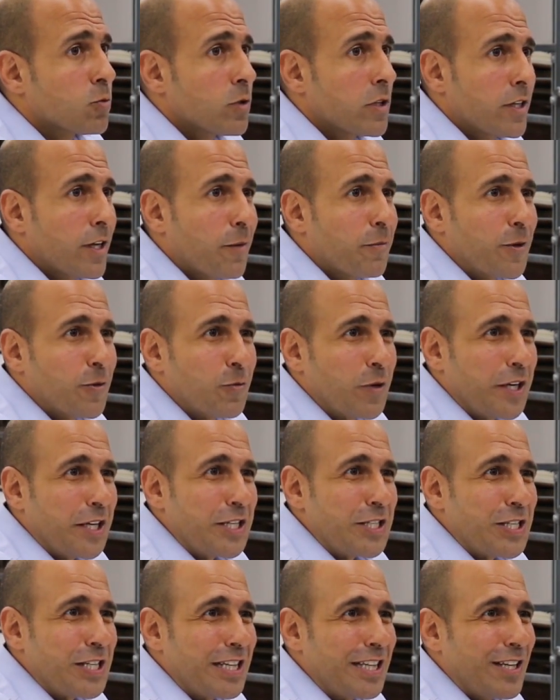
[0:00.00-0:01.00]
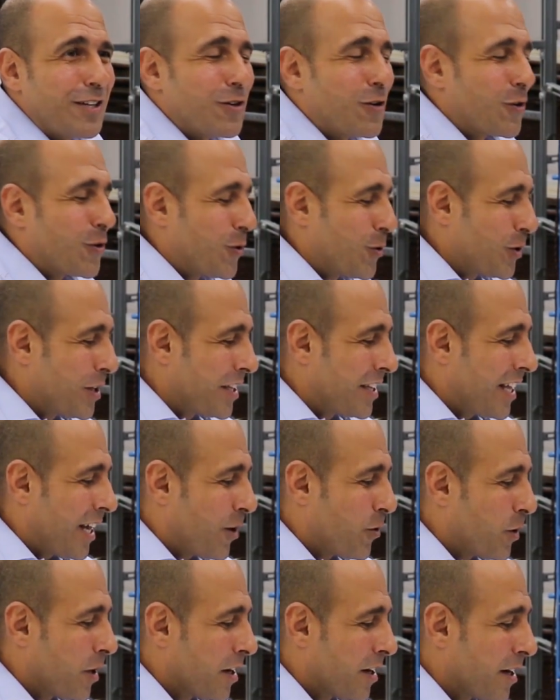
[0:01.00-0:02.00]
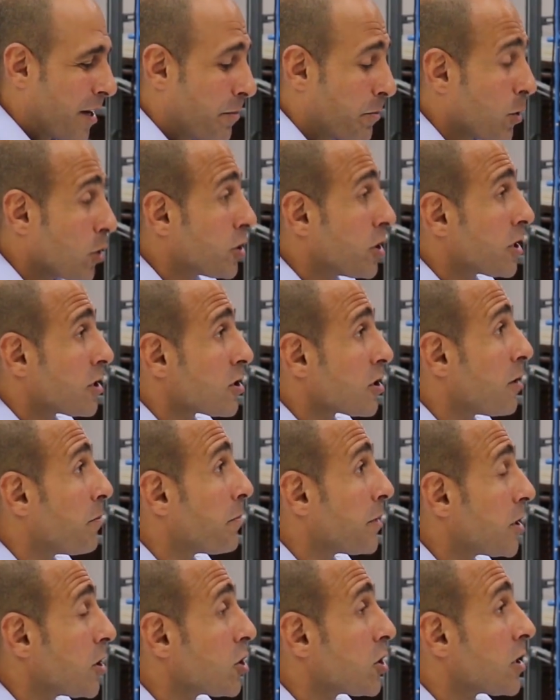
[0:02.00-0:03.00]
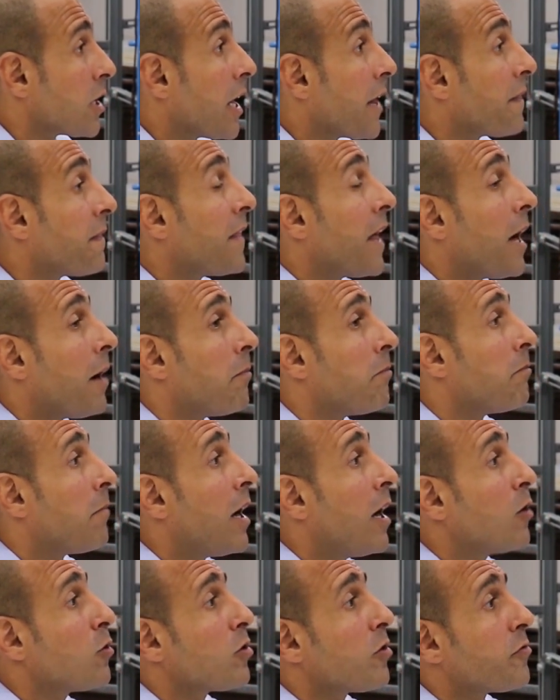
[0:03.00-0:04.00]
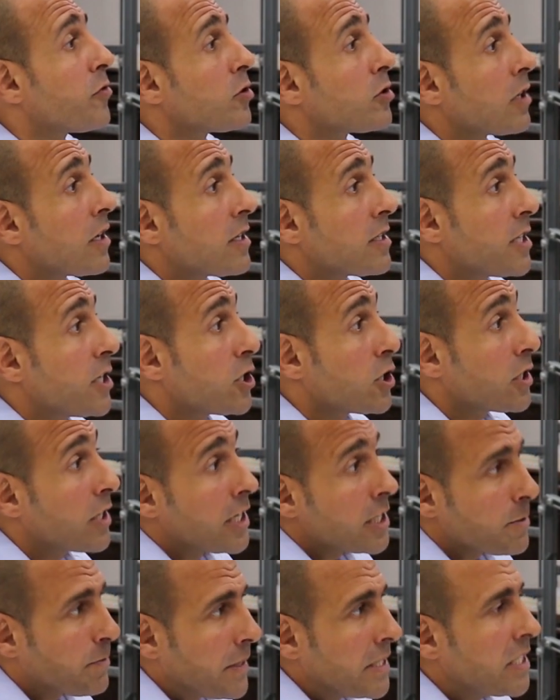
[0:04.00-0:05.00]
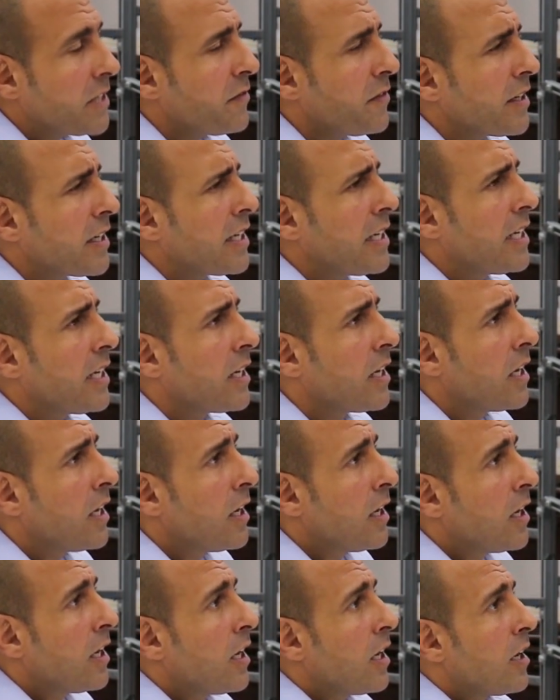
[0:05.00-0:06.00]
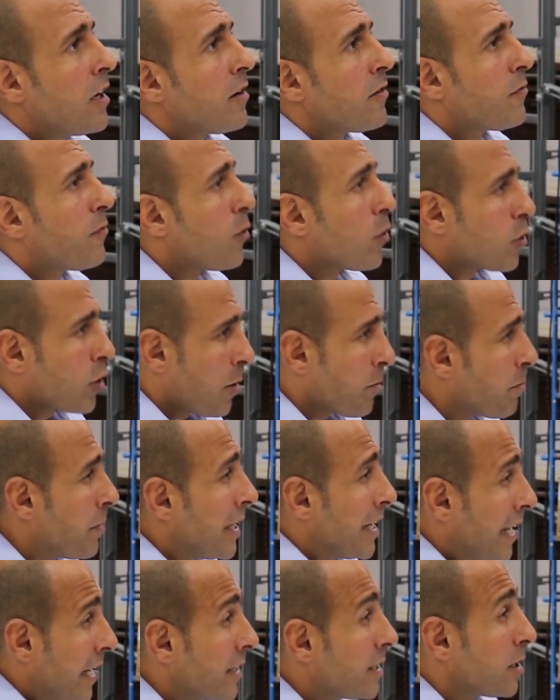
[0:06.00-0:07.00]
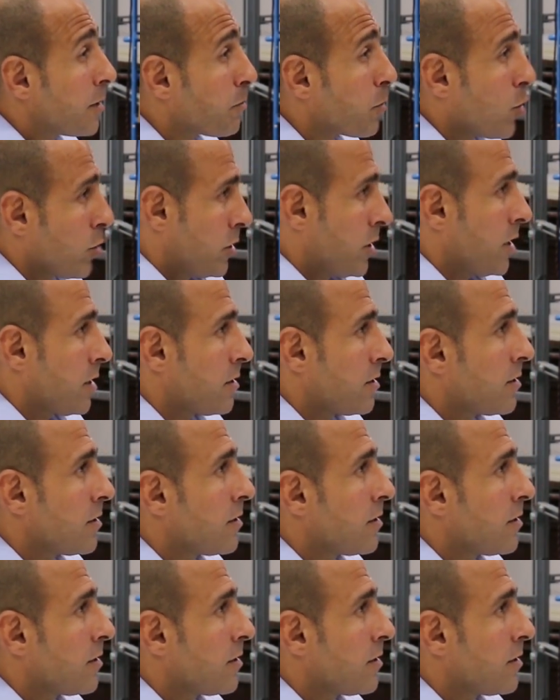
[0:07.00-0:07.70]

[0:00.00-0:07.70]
We recently concluded our projects competition, and the amount of utilization, and specifically for complicated projects.